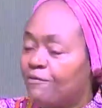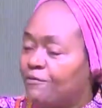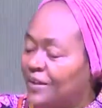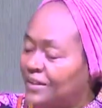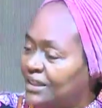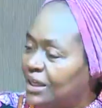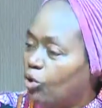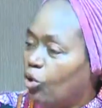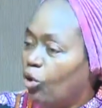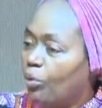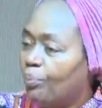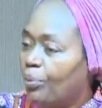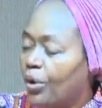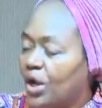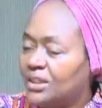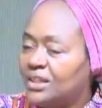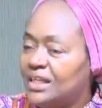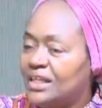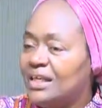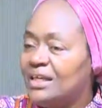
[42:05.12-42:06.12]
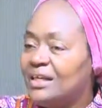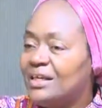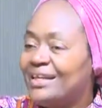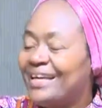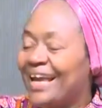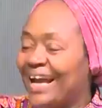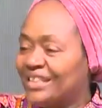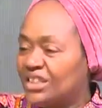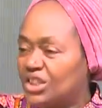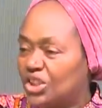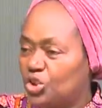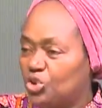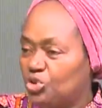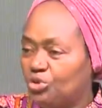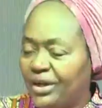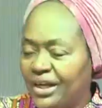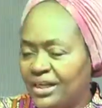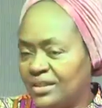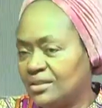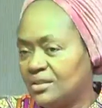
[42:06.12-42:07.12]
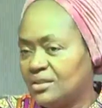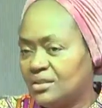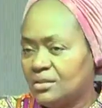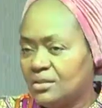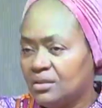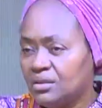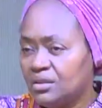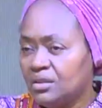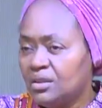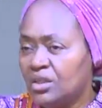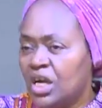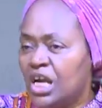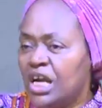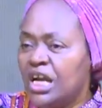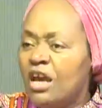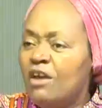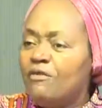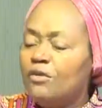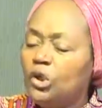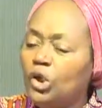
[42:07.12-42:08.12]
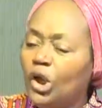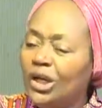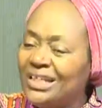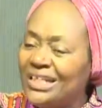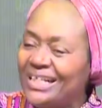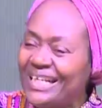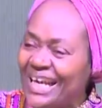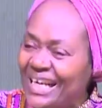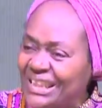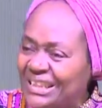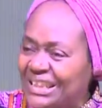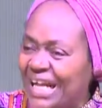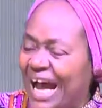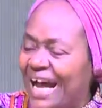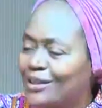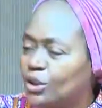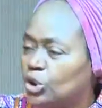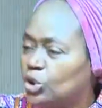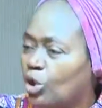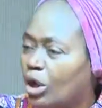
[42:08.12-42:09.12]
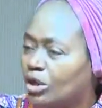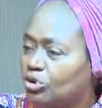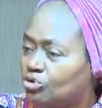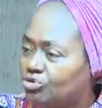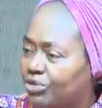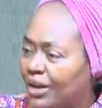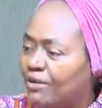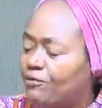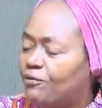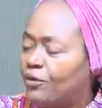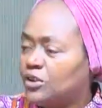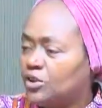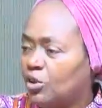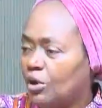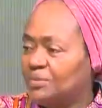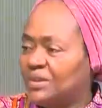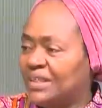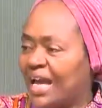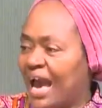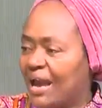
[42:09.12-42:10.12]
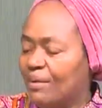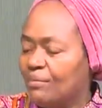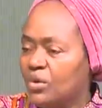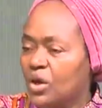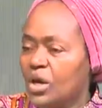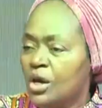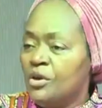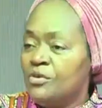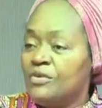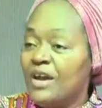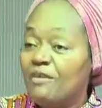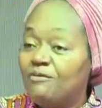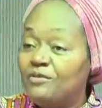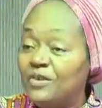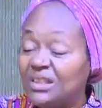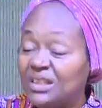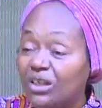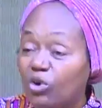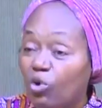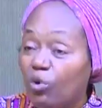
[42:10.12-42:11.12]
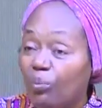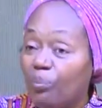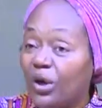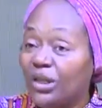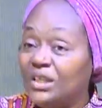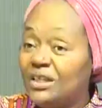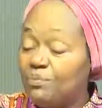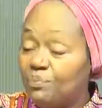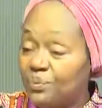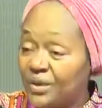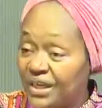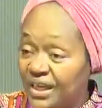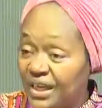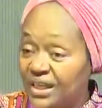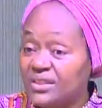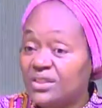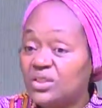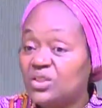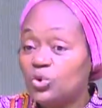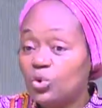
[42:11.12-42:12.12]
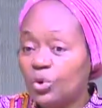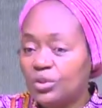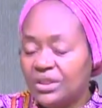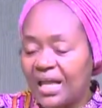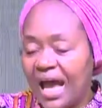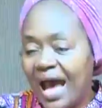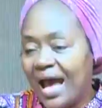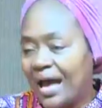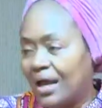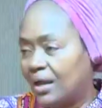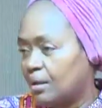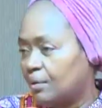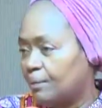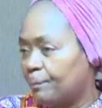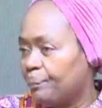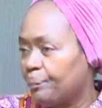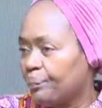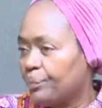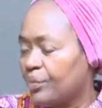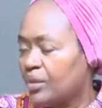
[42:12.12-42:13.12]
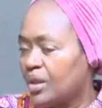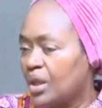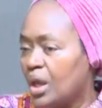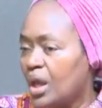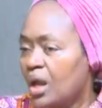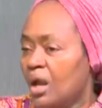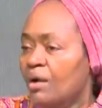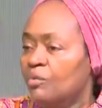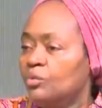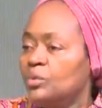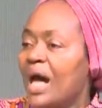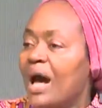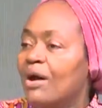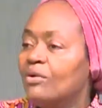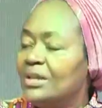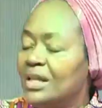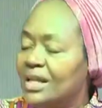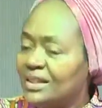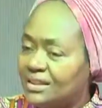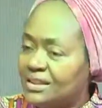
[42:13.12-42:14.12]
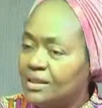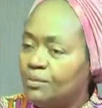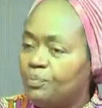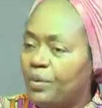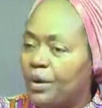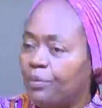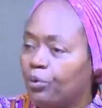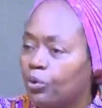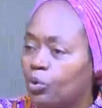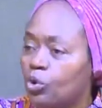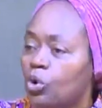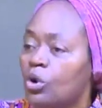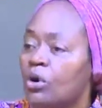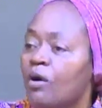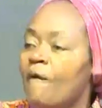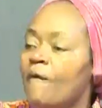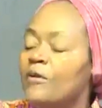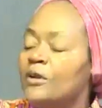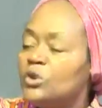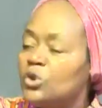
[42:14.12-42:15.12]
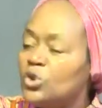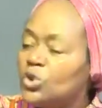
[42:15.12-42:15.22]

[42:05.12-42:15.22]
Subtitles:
your physical body gets drained. If you don't eat and you don't drink for some time, your physical body begins to die. Now listen, people,